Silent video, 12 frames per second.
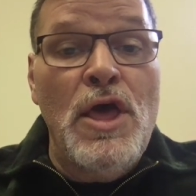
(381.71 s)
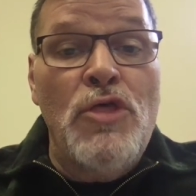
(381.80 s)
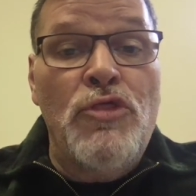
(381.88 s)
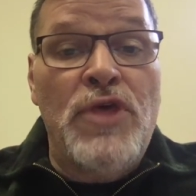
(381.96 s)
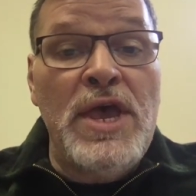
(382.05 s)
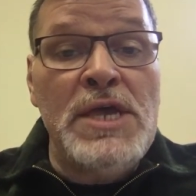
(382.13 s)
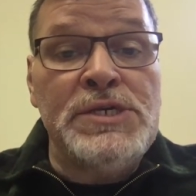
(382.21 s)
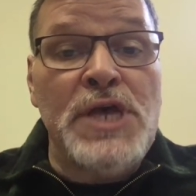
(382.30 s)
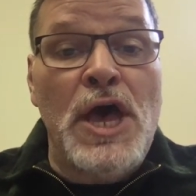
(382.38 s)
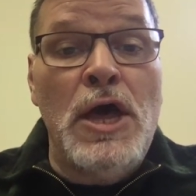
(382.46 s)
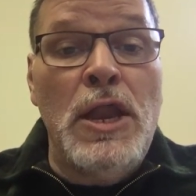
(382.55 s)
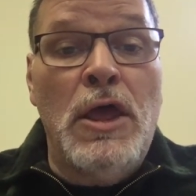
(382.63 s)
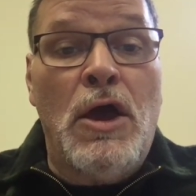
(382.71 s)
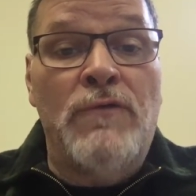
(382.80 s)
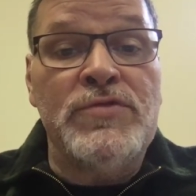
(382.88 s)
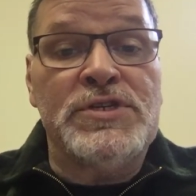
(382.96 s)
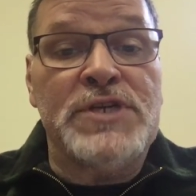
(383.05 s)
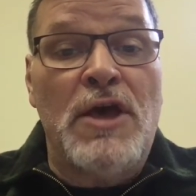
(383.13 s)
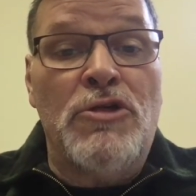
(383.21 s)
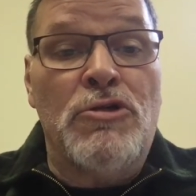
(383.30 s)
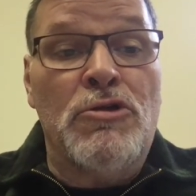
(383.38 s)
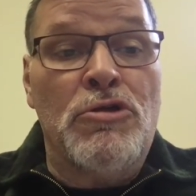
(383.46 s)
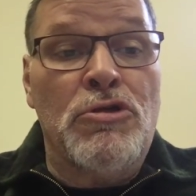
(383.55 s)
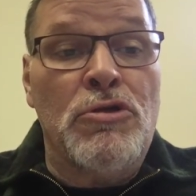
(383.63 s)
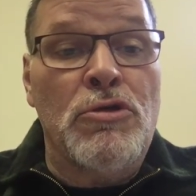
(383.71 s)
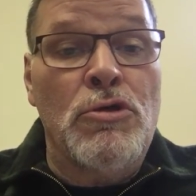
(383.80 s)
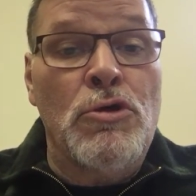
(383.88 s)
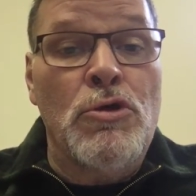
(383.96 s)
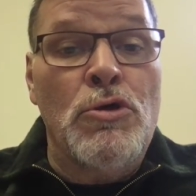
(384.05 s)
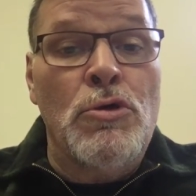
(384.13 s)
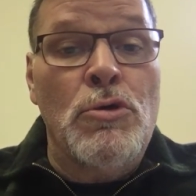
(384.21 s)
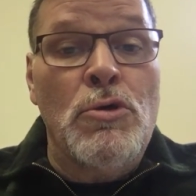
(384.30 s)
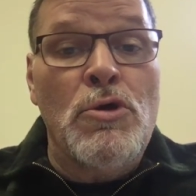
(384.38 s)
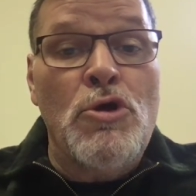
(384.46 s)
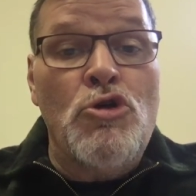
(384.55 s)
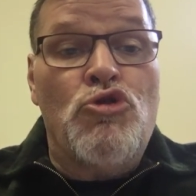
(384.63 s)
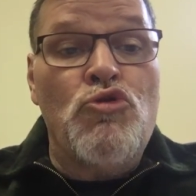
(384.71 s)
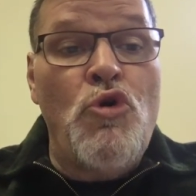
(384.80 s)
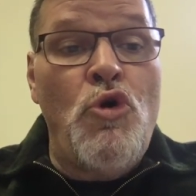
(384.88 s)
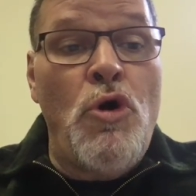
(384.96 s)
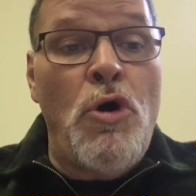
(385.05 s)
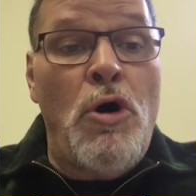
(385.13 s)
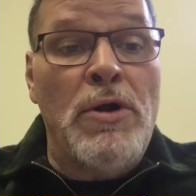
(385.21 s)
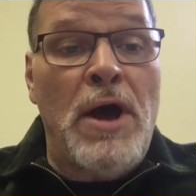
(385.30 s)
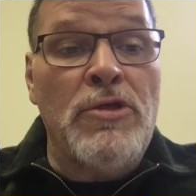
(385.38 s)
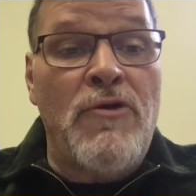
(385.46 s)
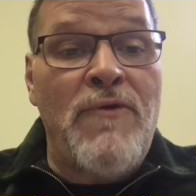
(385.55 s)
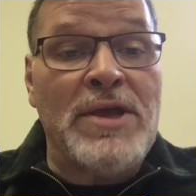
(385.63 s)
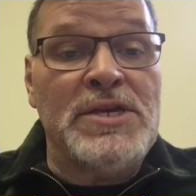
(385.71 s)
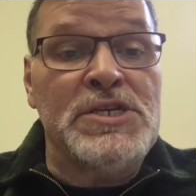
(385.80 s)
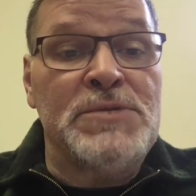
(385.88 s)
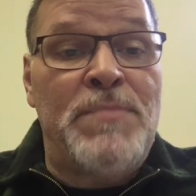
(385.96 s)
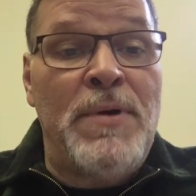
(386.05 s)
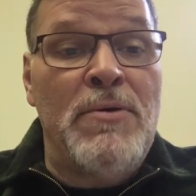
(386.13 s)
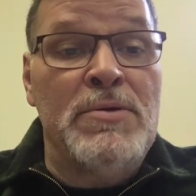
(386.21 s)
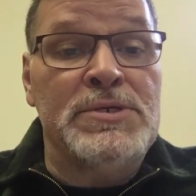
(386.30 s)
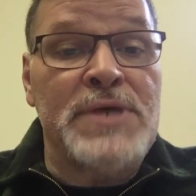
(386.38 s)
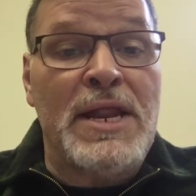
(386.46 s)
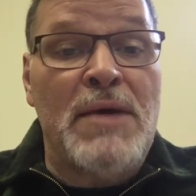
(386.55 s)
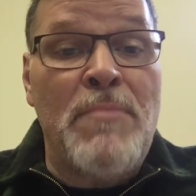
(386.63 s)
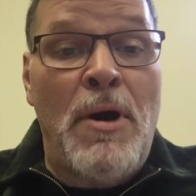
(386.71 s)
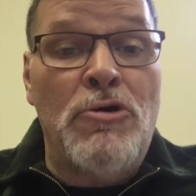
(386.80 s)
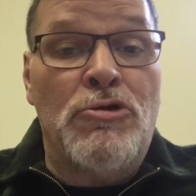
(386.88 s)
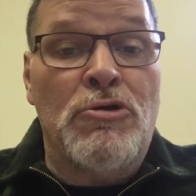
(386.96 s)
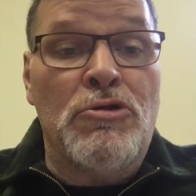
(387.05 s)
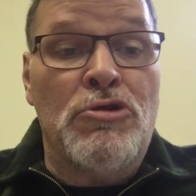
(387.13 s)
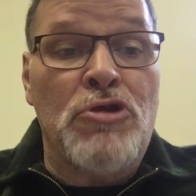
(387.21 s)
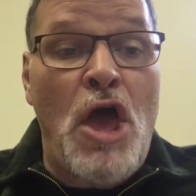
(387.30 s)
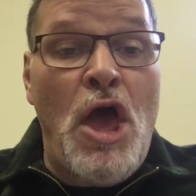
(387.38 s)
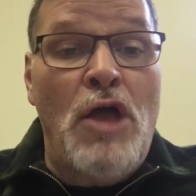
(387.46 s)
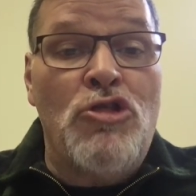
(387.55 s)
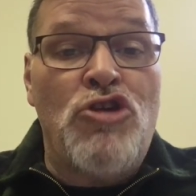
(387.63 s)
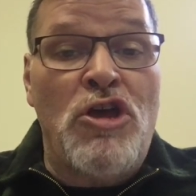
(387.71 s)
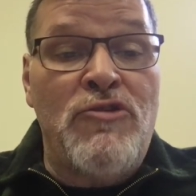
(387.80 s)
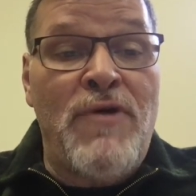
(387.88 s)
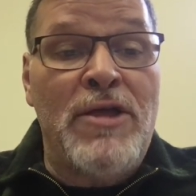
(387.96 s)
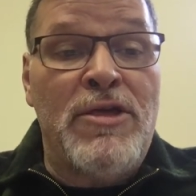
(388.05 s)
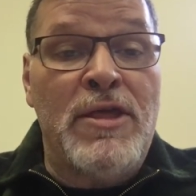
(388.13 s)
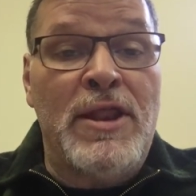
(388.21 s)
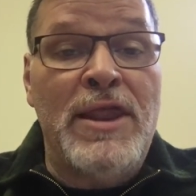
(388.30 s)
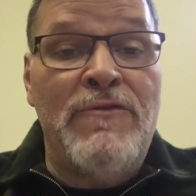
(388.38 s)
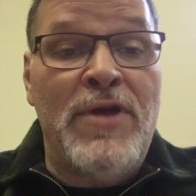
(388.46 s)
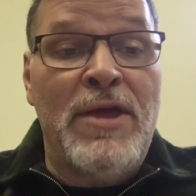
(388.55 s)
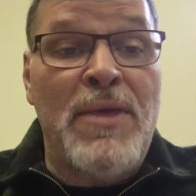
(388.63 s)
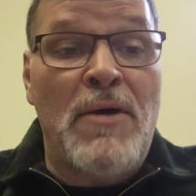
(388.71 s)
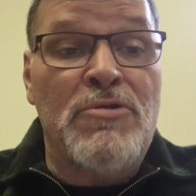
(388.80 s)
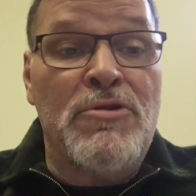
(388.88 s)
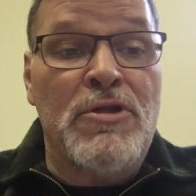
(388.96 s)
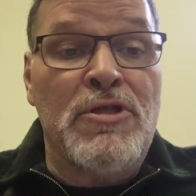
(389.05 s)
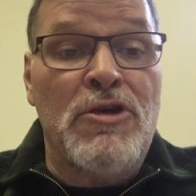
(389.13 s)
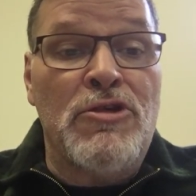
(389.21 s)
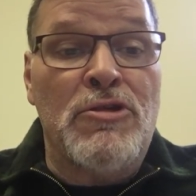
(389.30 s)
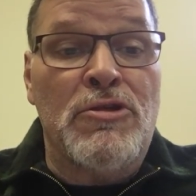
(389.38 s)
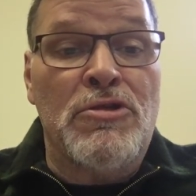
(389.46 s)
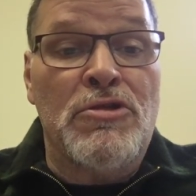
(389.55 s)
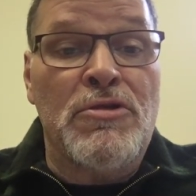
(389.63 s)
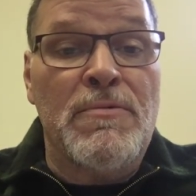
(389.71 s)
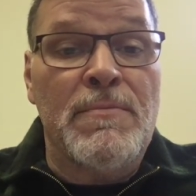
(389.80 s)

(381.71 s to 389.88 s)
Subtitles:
These early conversations draw on our direct experience and emotions generated living in those conditions.